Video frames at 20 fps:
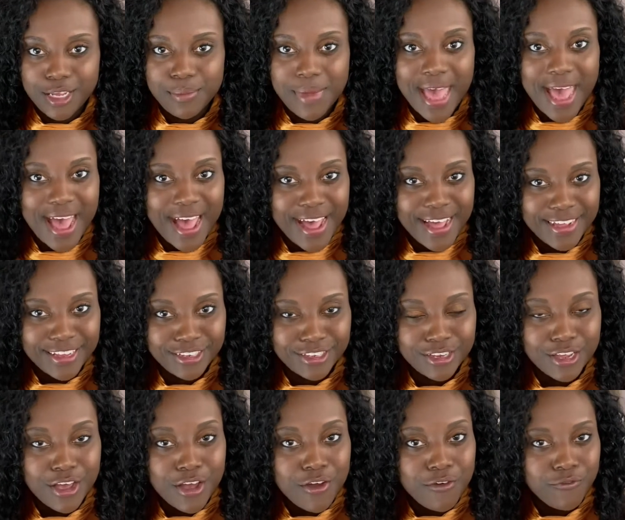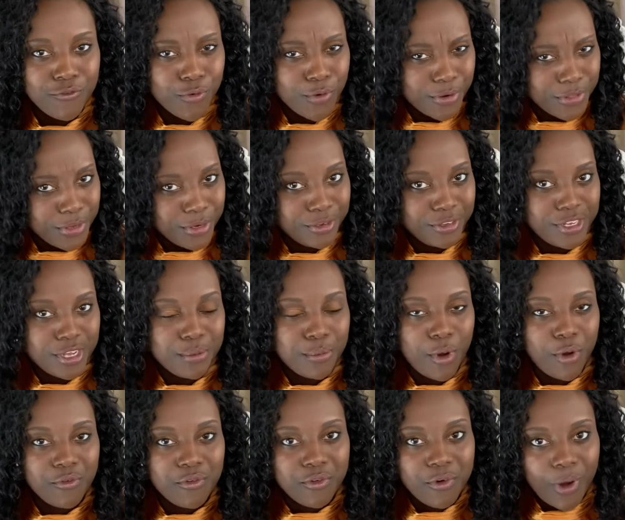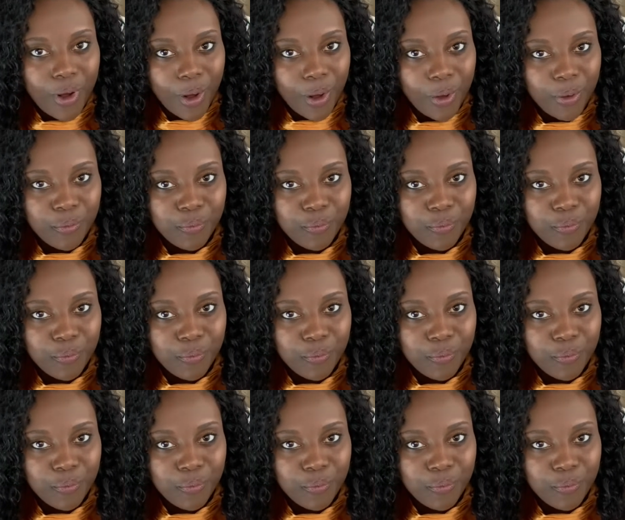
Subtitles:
has for their team overall.